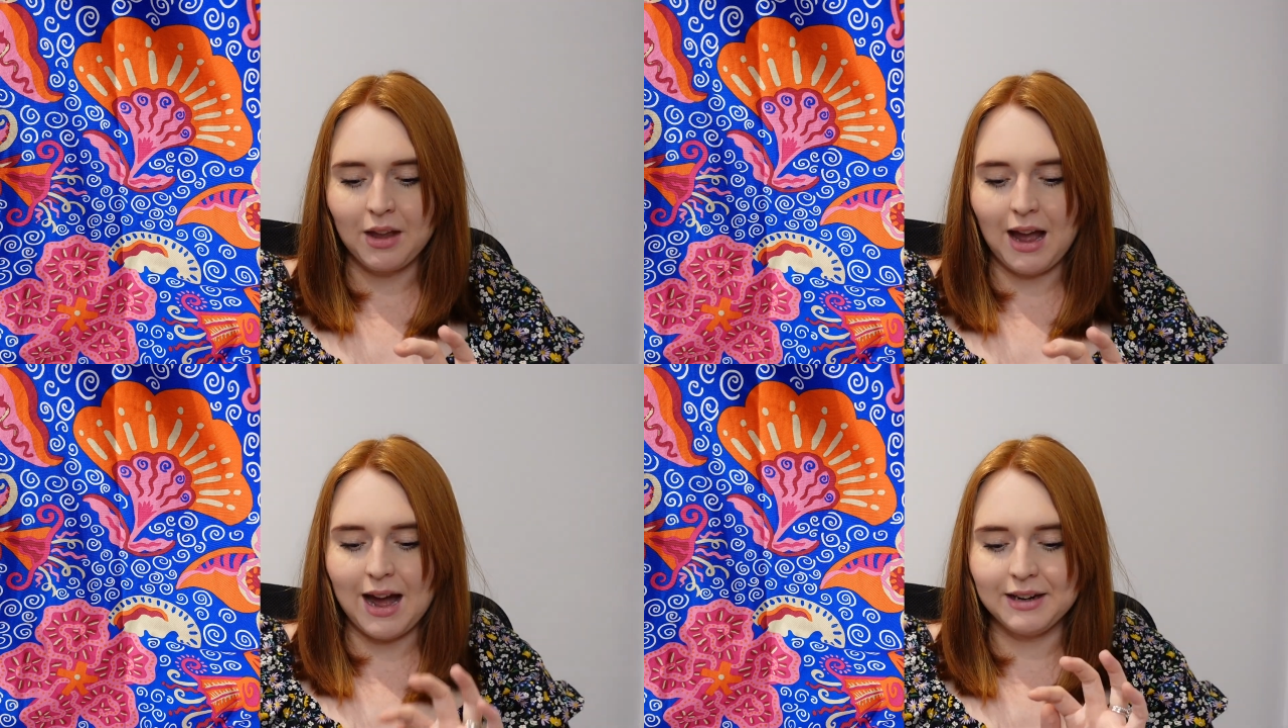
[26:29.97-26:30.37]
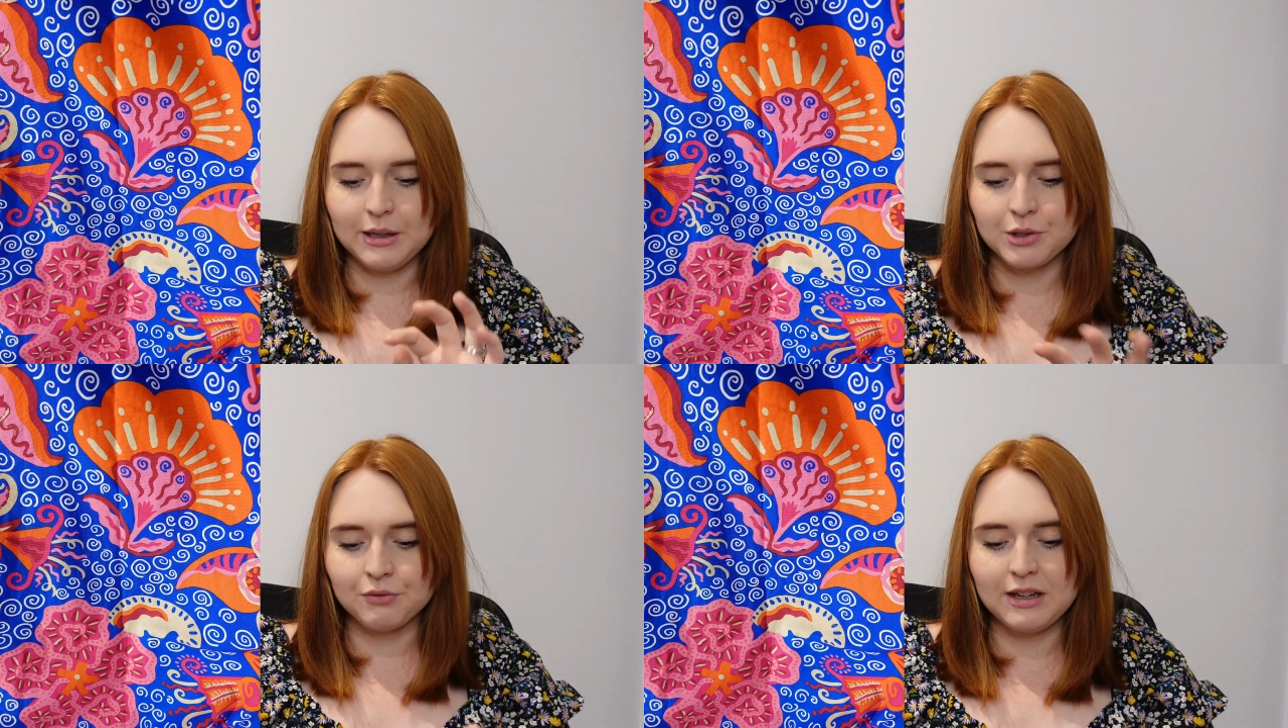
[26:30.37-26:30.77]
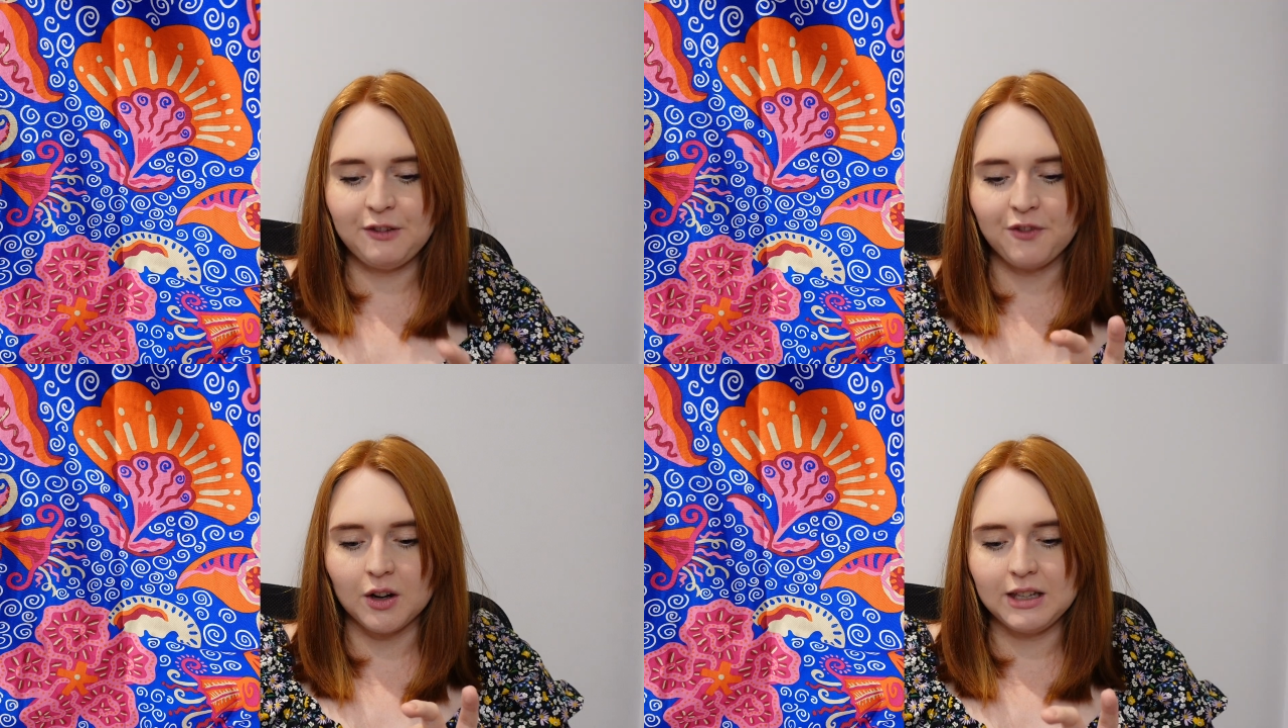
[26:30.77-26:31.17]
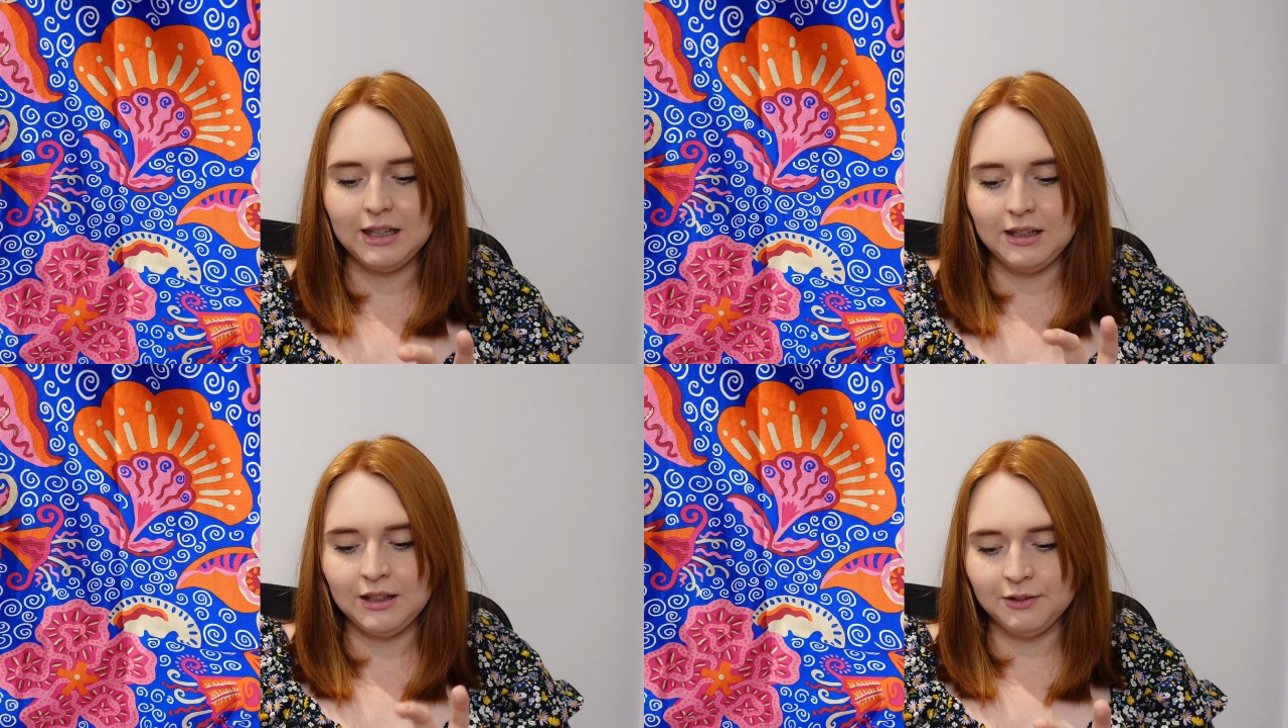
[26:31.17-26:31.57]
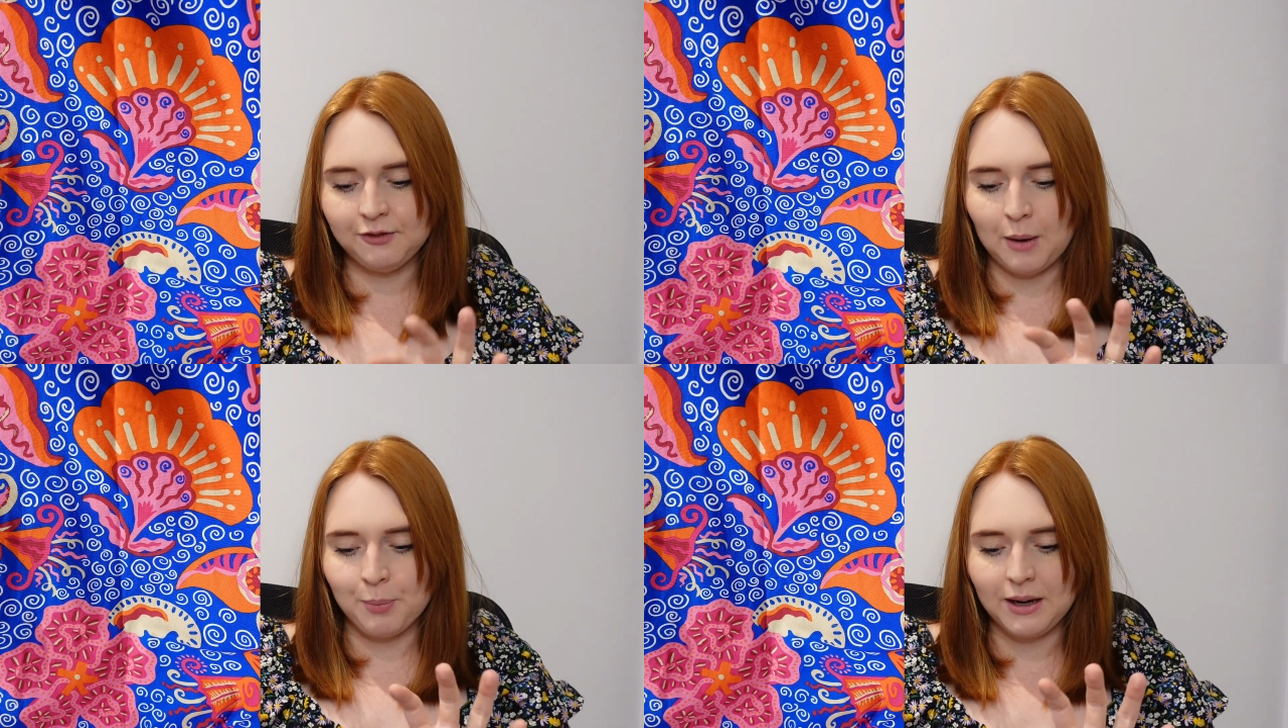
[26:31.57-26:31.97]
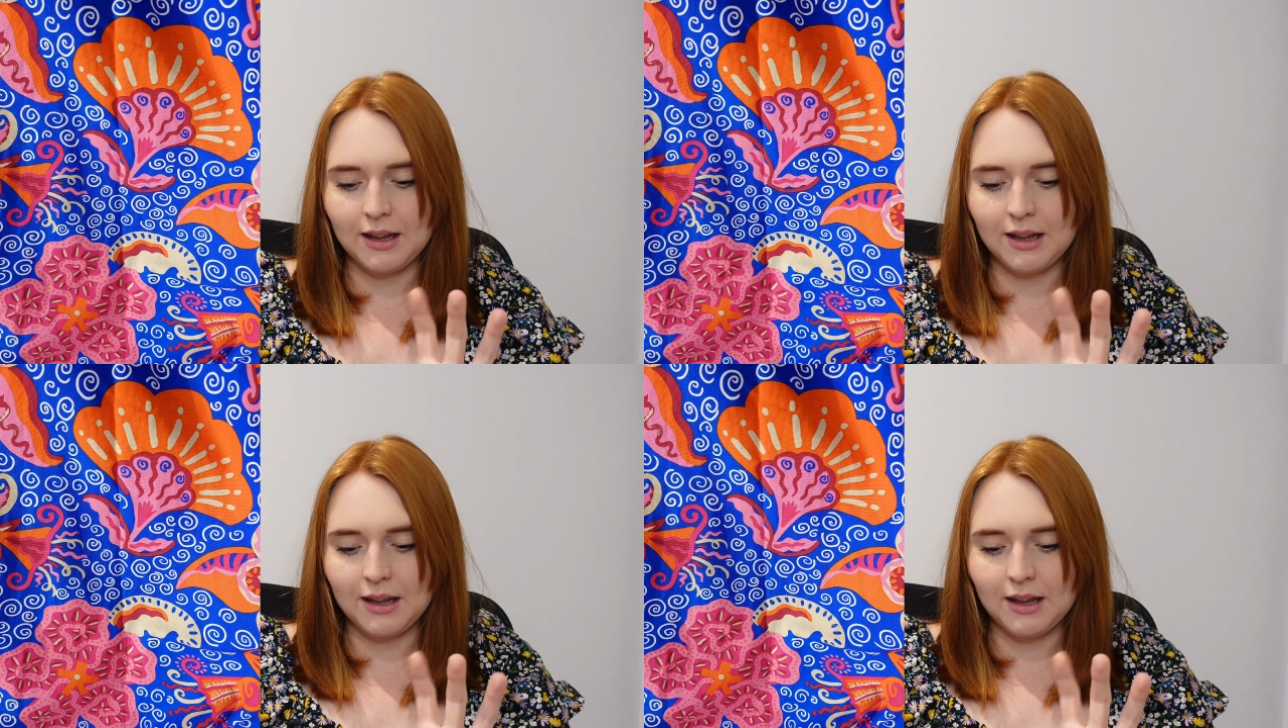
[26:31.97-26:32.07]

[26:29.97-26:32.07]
And it was a really funky fabric.